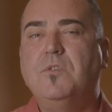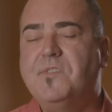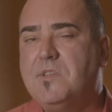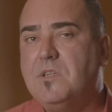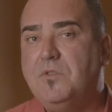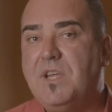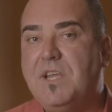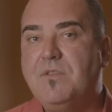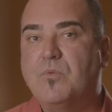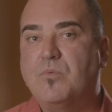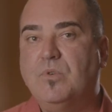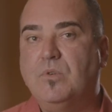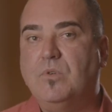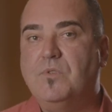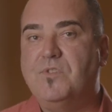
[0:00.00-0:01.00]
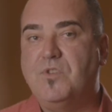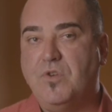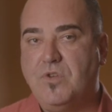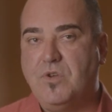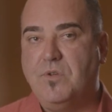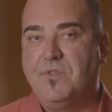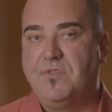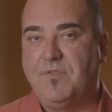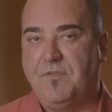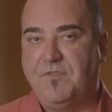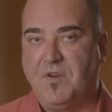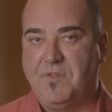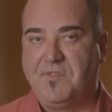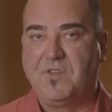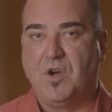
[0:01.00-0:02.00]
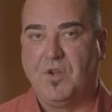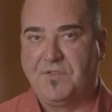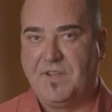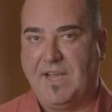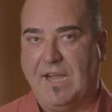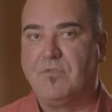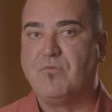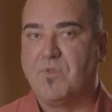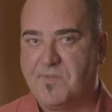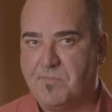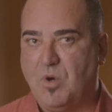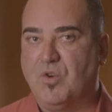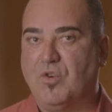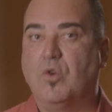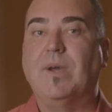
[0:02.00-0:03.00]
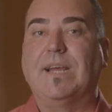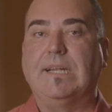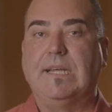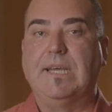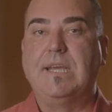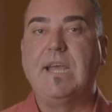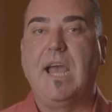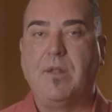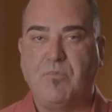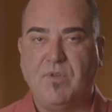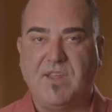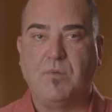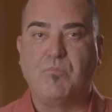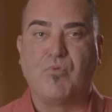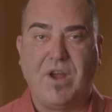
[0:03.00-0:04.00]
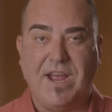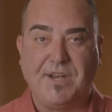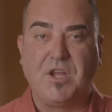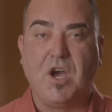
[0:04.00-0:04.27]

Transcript: still need the rules you used for first contact, respond quickly and within brand